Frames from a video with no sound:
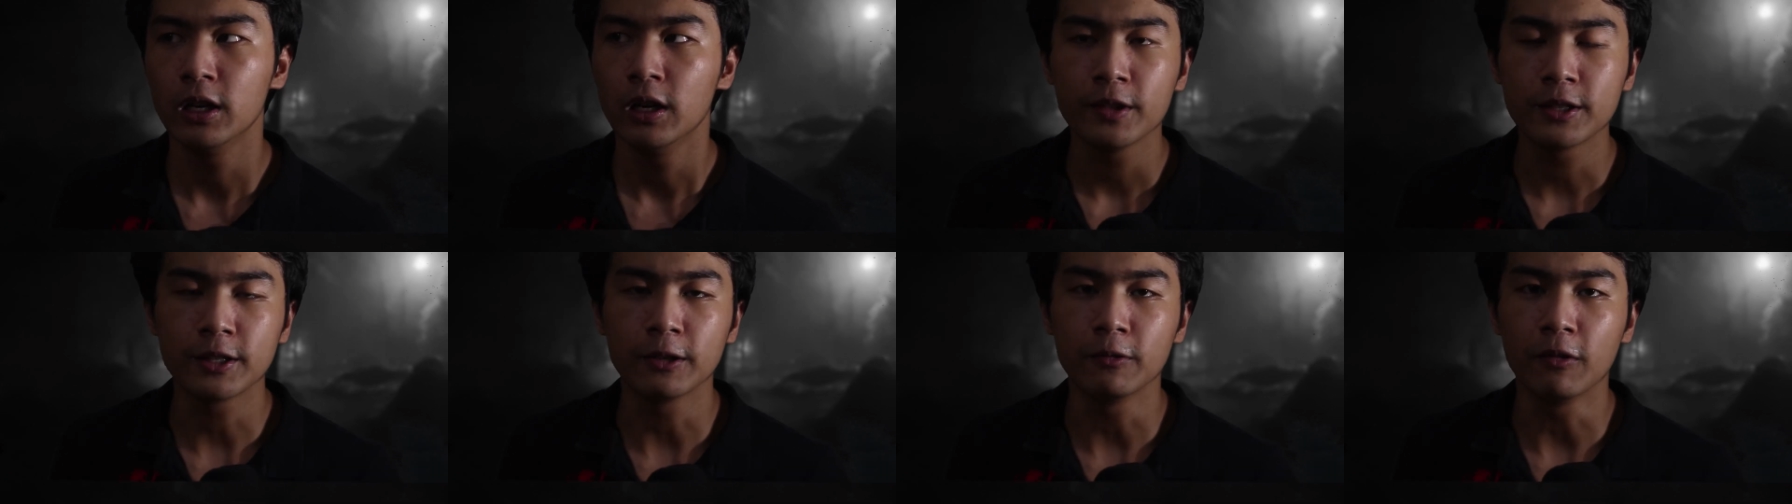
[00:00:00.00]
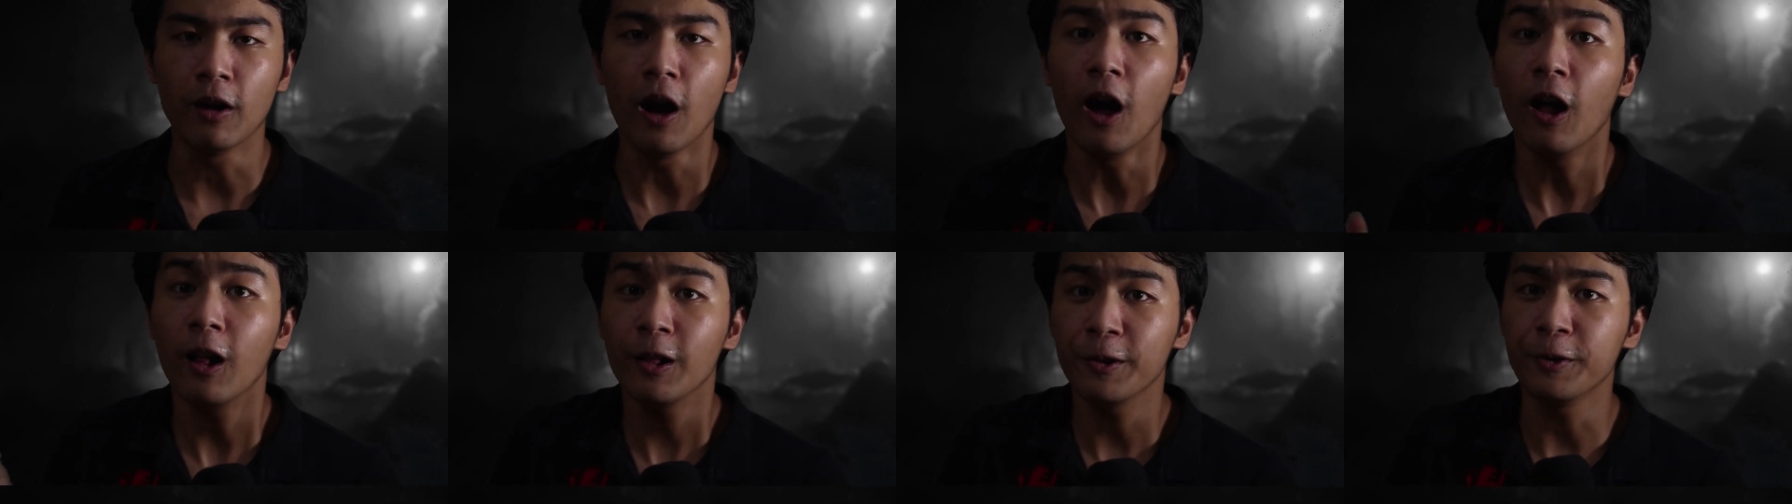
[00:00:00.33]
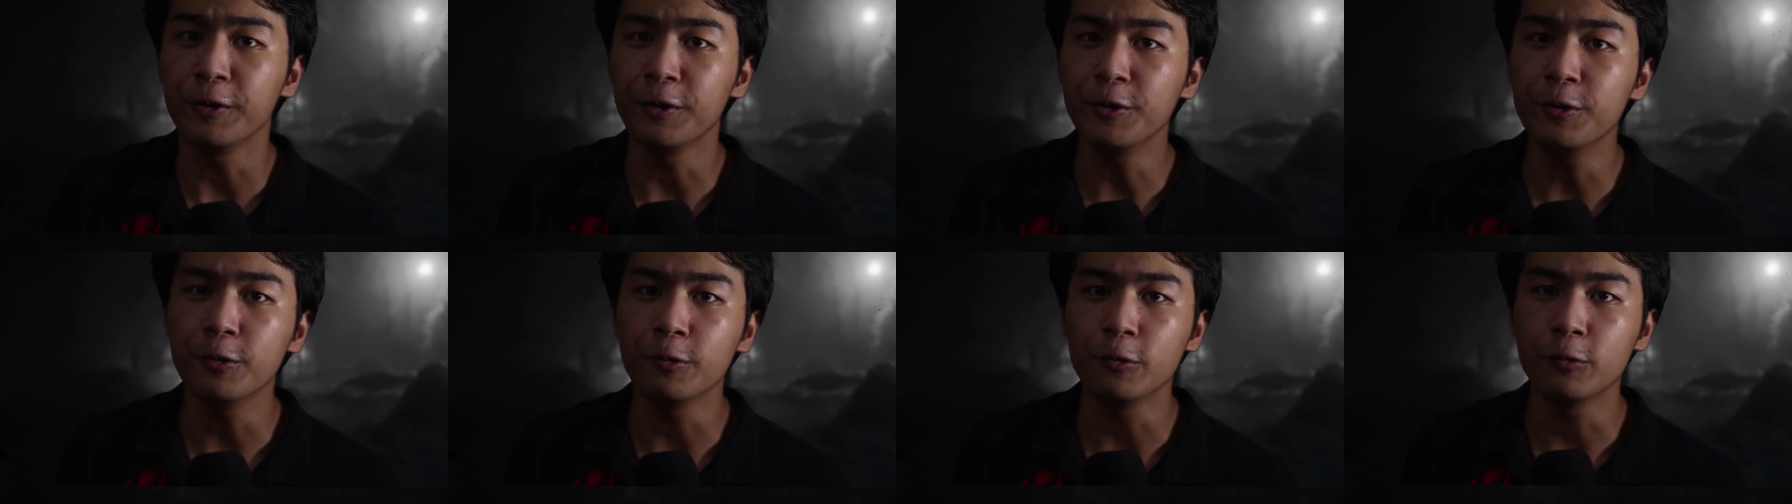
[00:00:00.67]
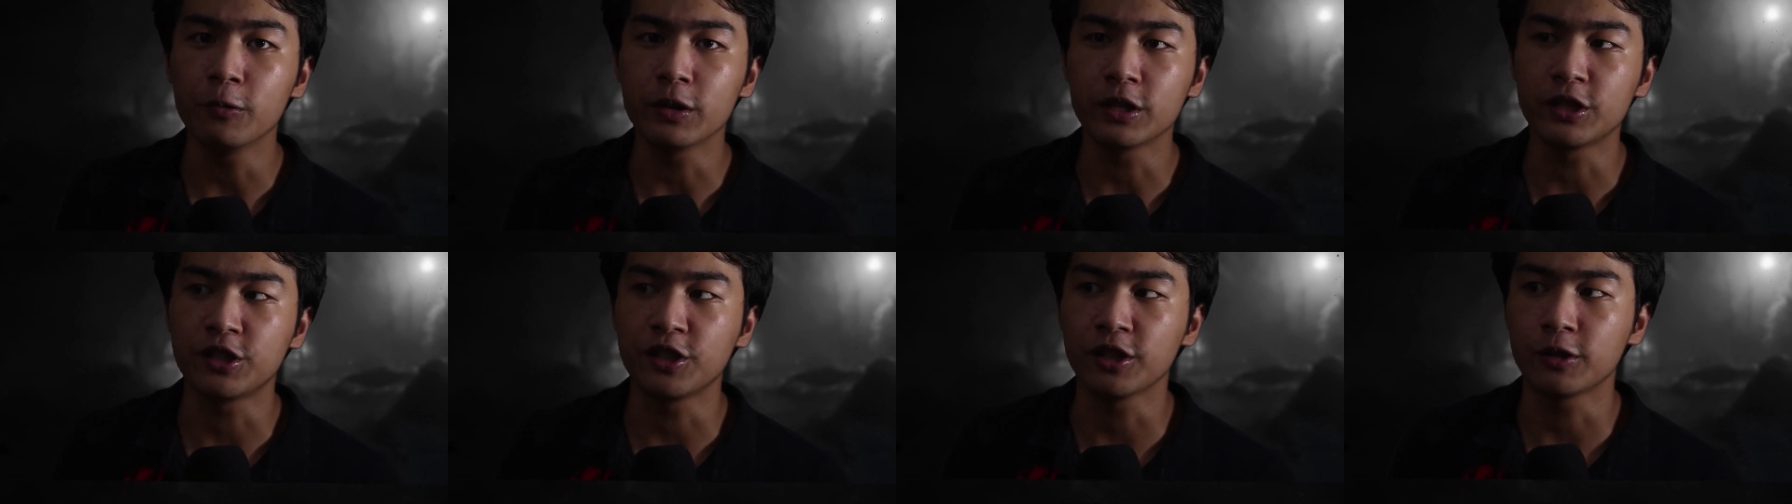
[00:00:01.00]
So all you knew
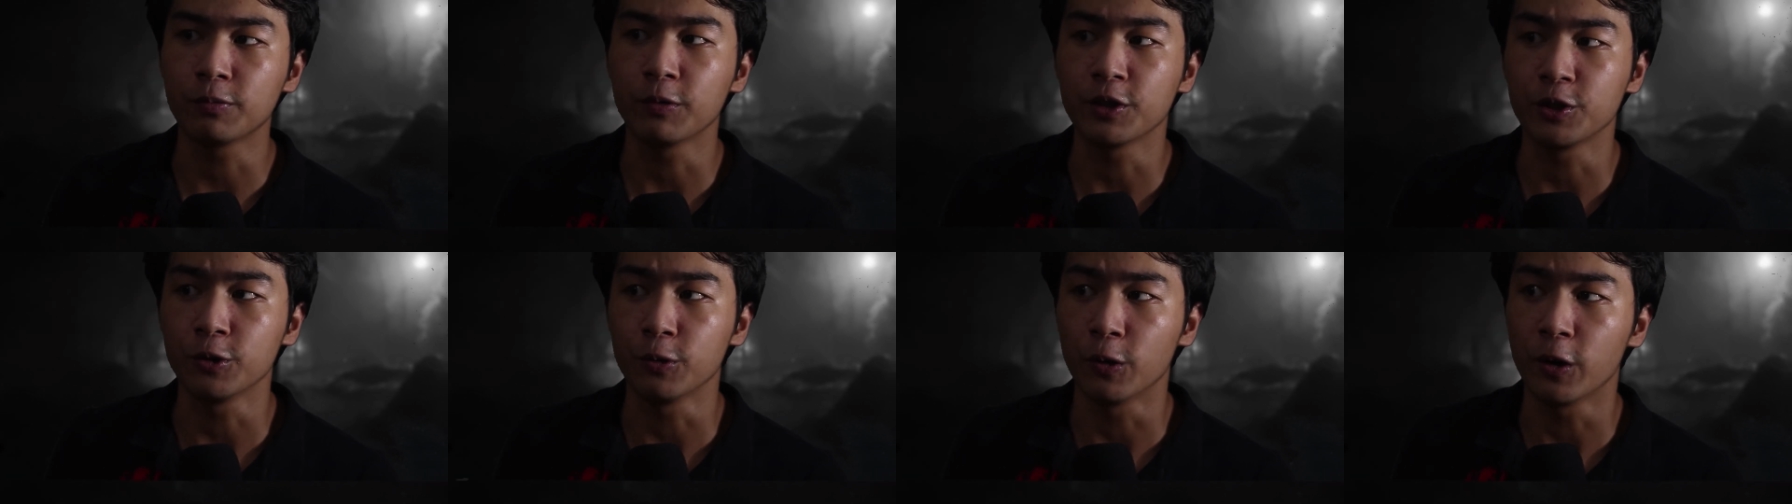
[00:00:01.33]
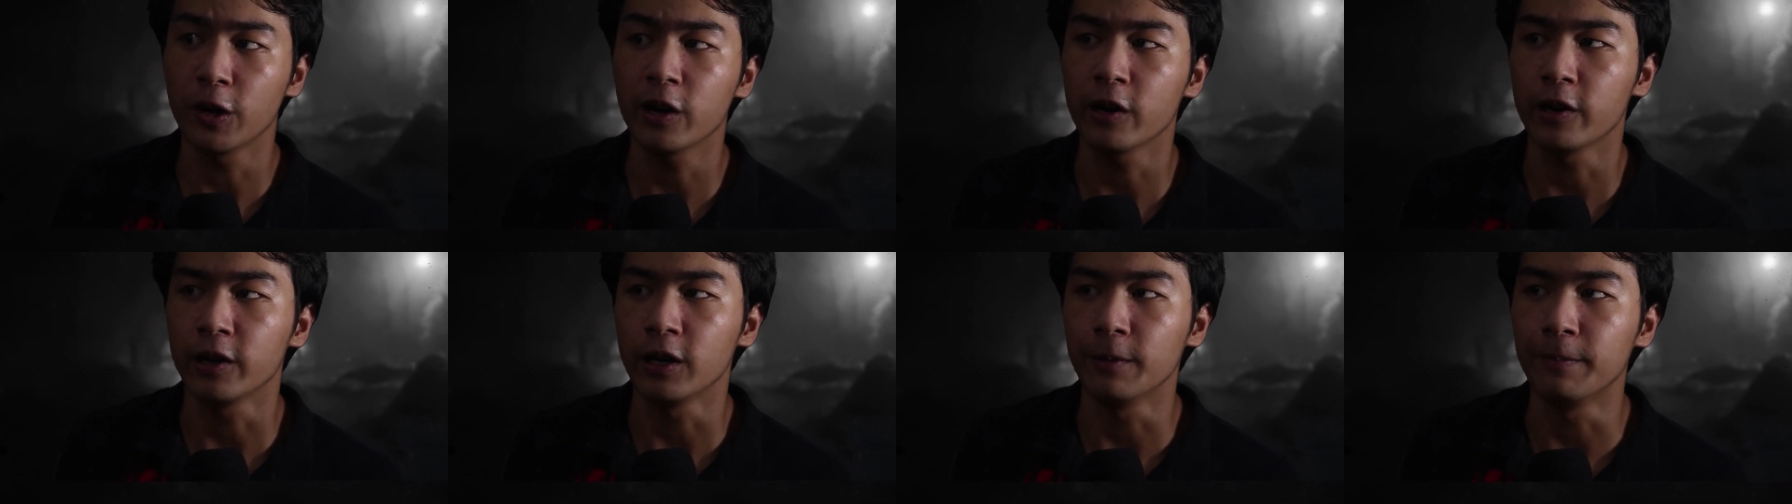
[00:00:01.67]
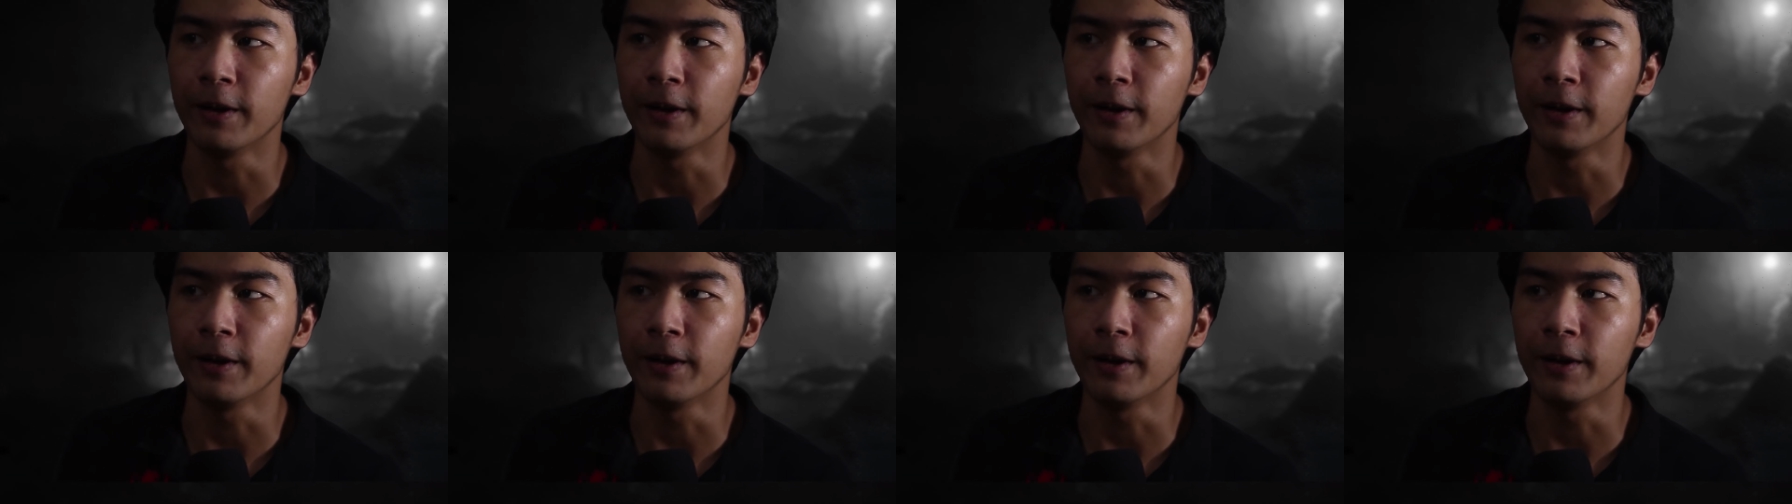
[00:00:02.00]
was just what you heard